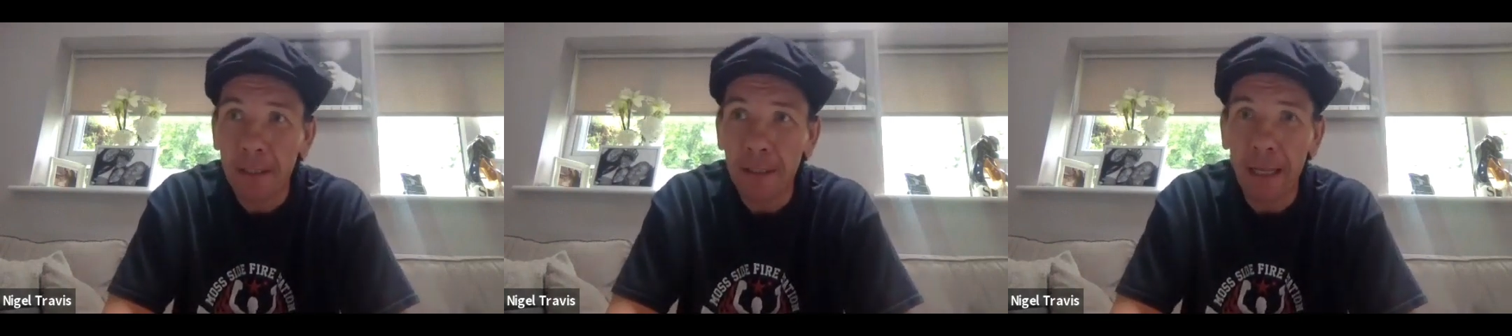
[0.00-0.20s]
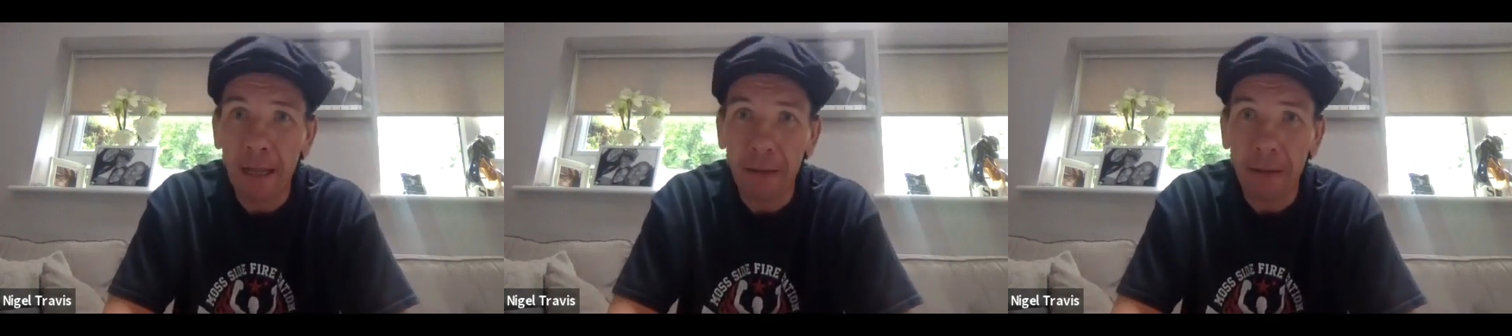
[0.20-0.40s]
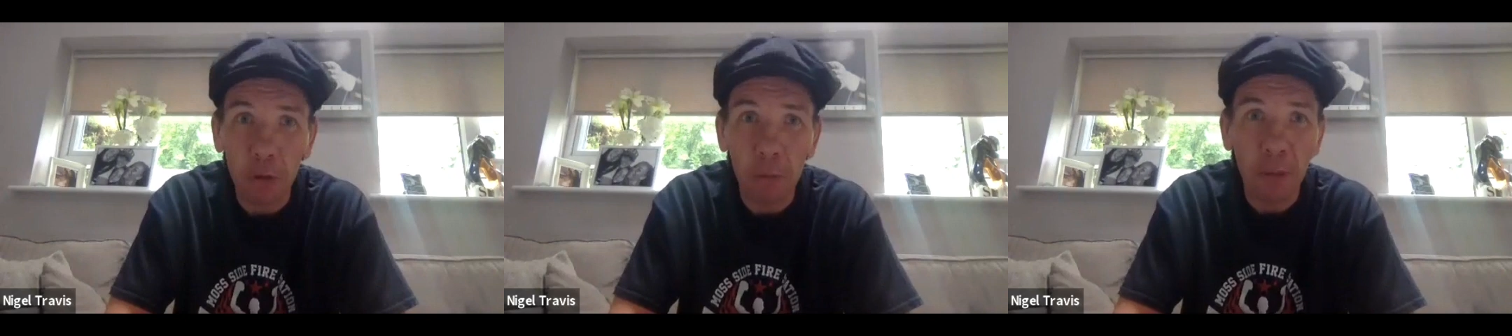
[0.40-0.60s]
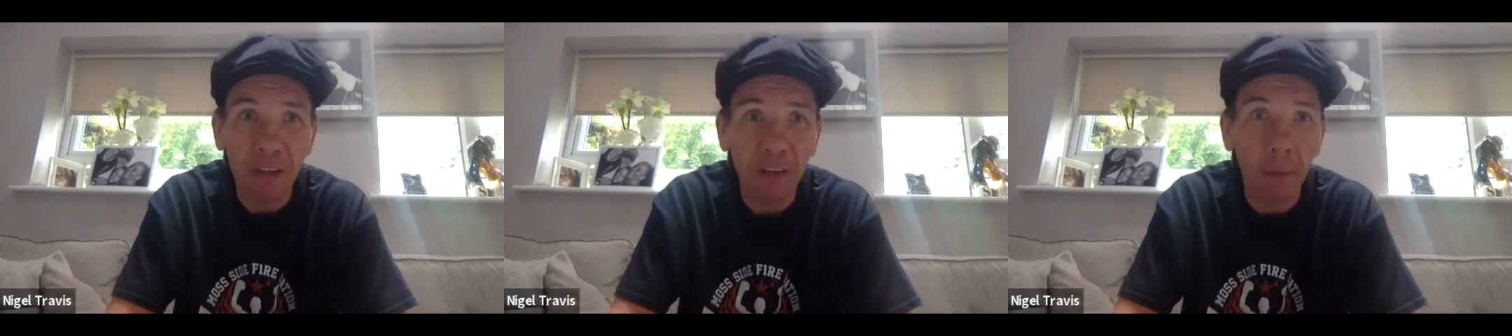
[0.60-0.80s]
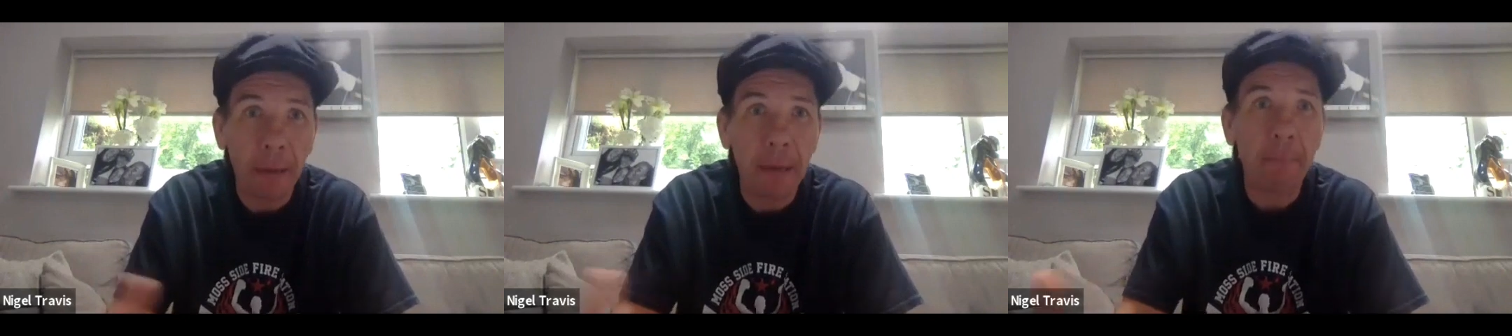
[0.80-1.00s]
I do believe
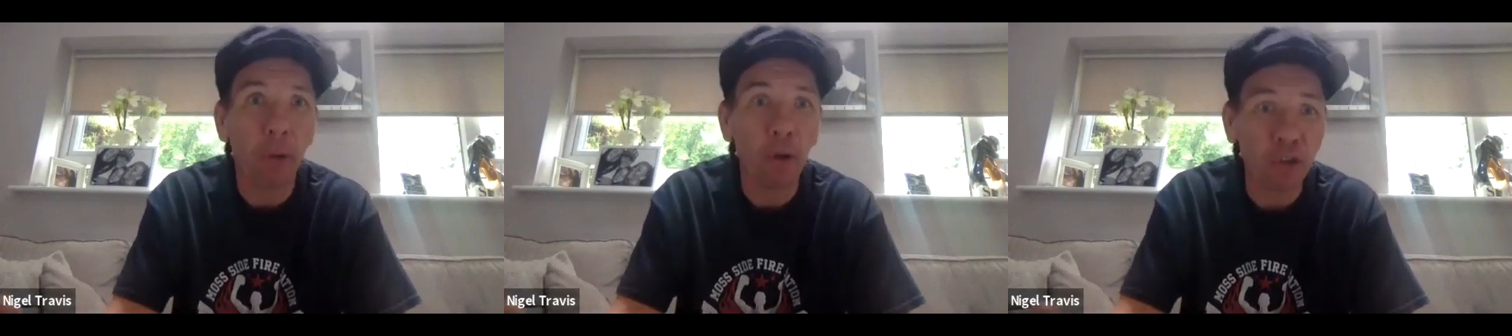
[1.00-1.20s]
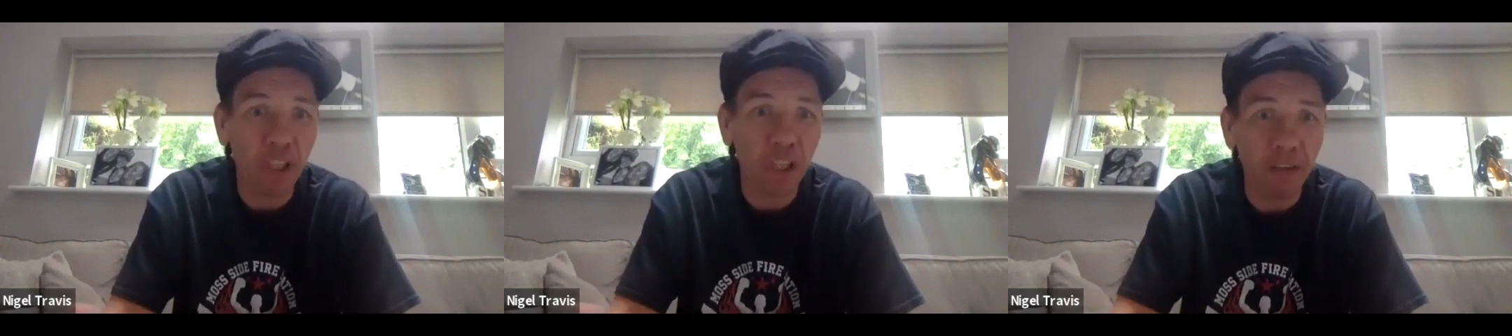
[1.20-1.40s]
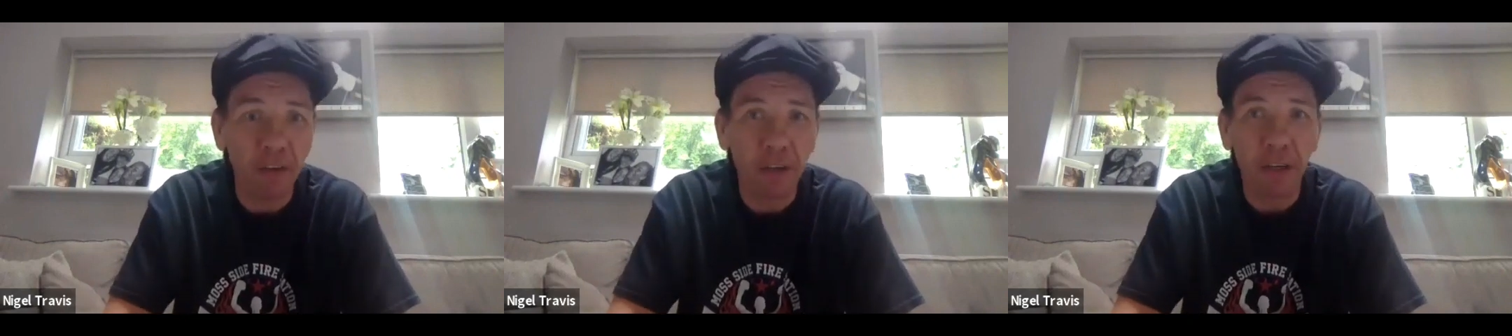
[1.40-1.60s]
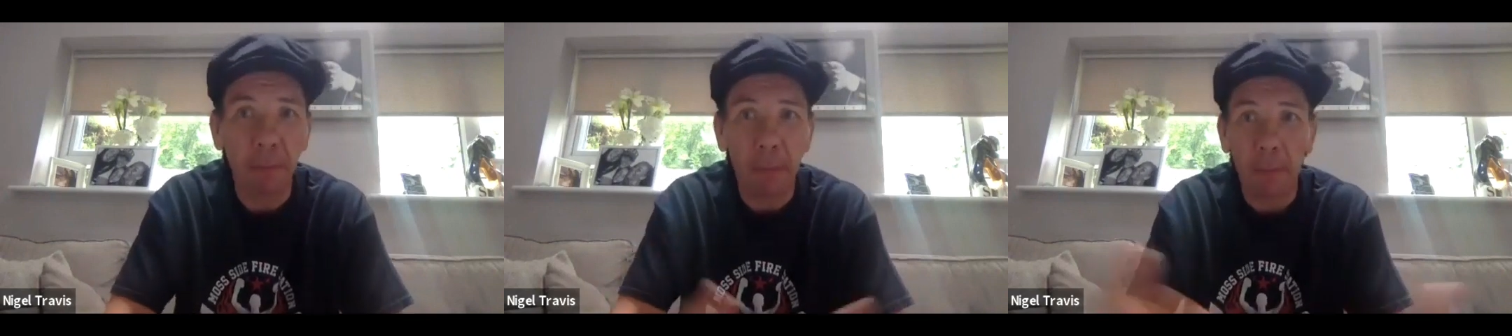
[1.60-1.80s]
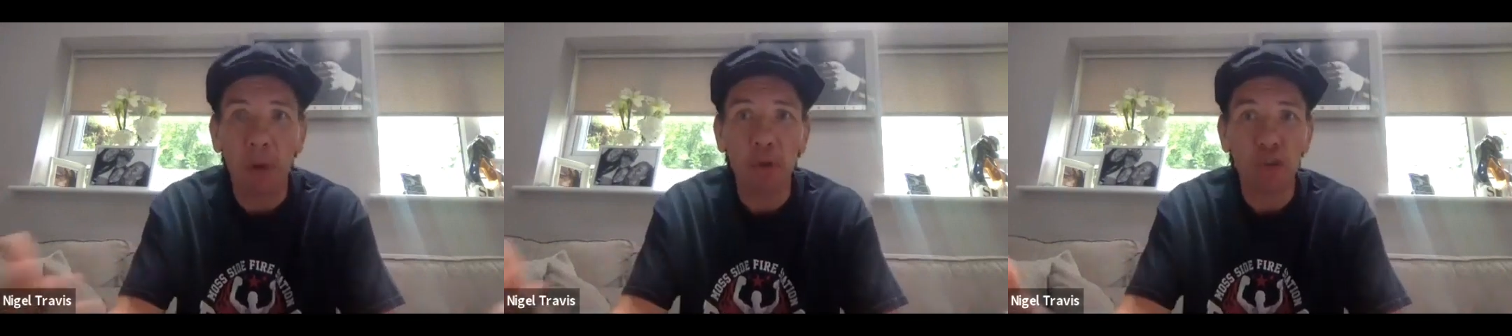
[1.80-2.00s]
that being positive, and I'm
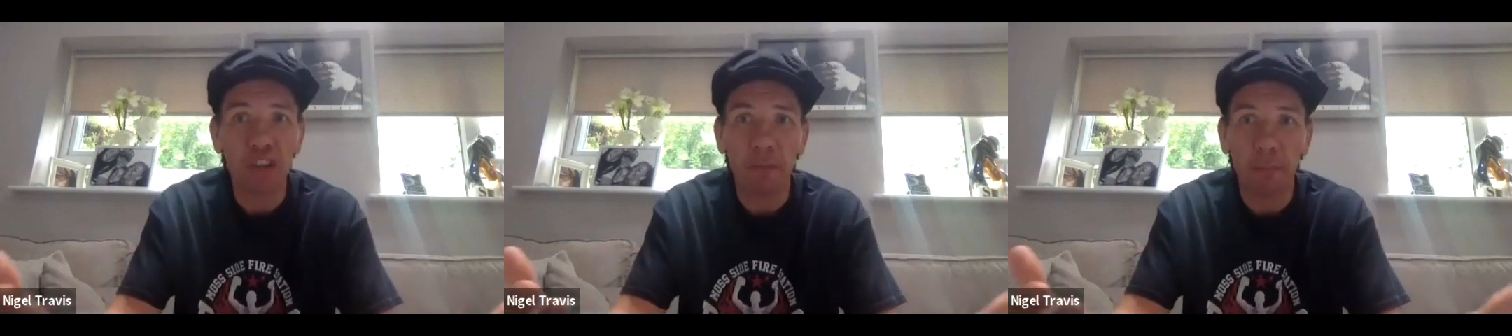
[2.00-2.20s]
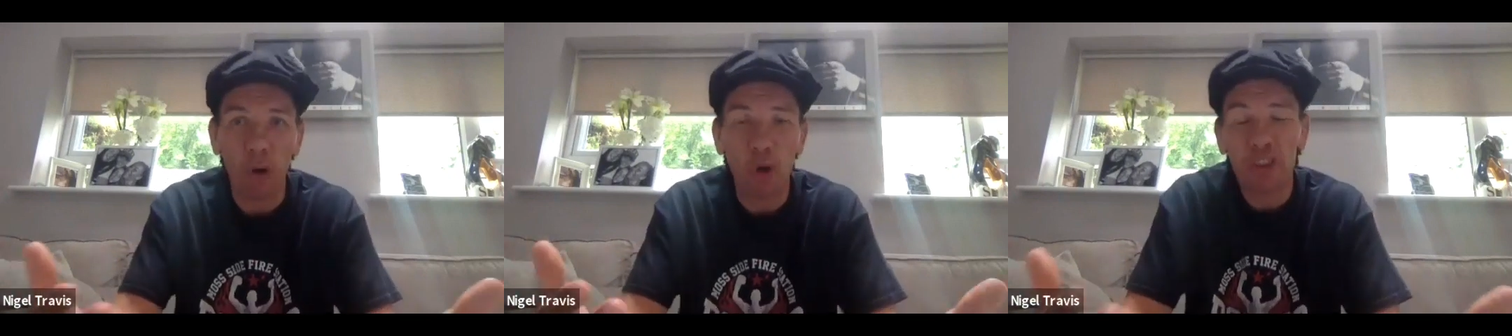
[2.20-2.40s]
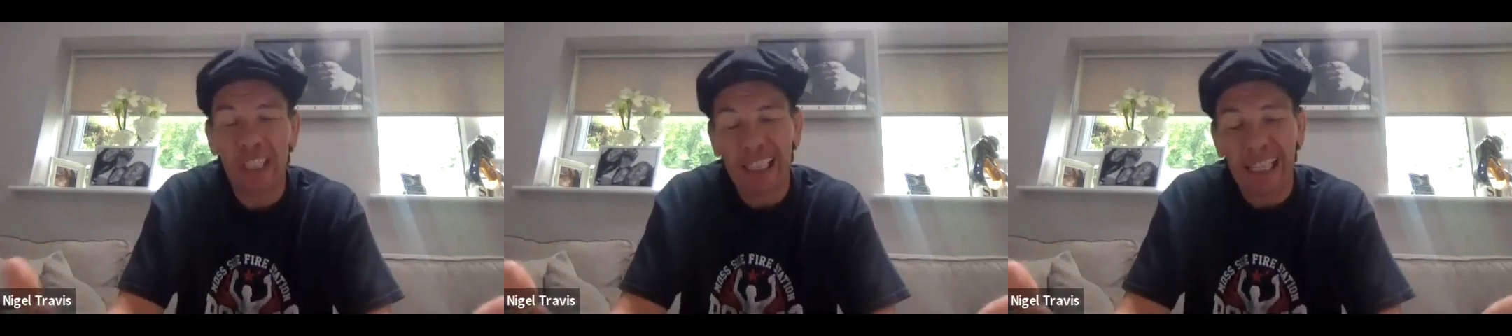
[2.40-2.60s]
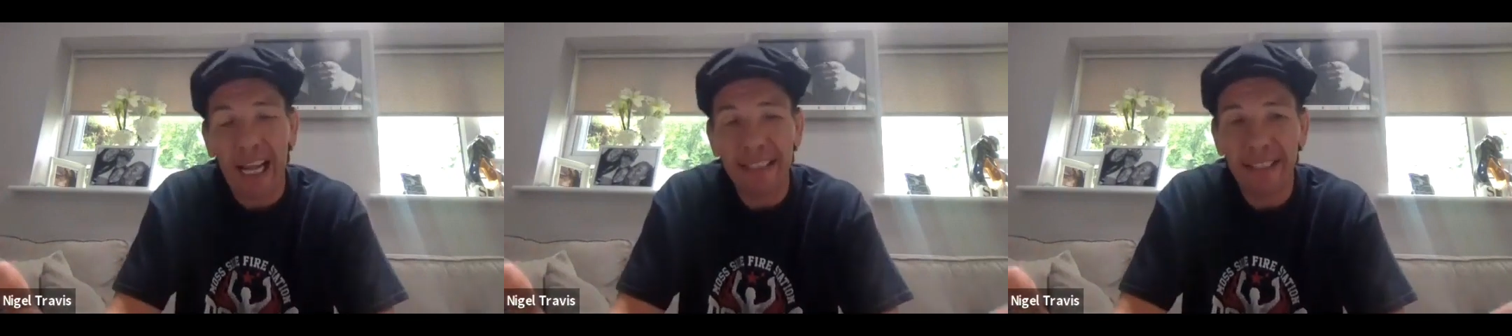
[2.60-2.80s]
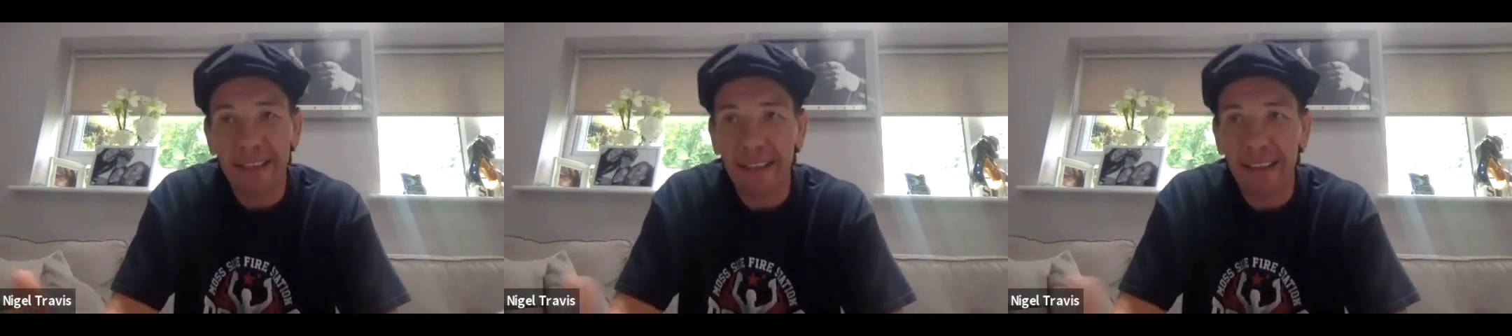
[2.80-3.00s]
a positive person, I'd
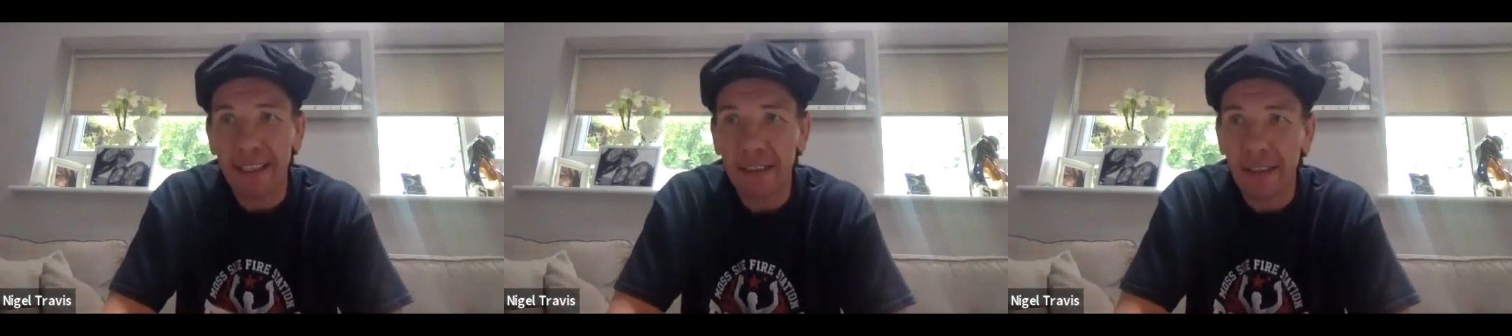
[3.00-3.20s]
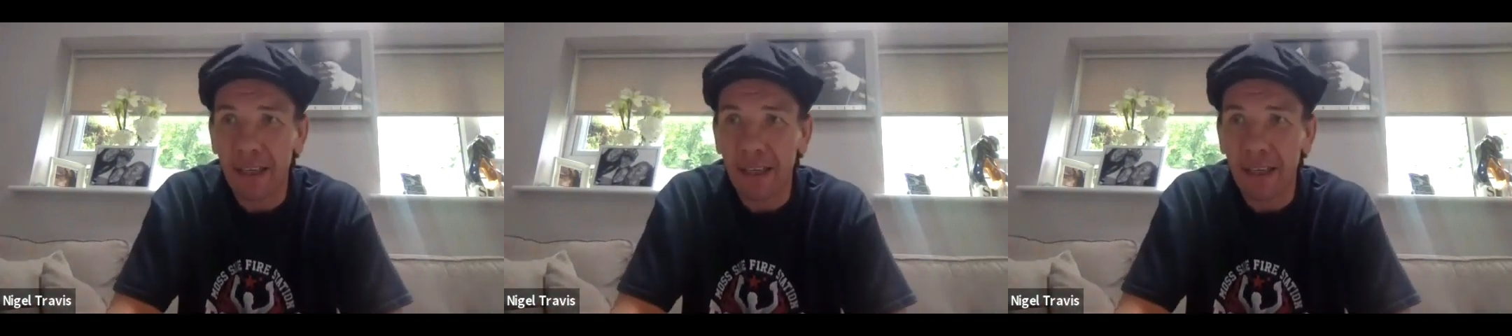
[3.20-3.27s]
like to think,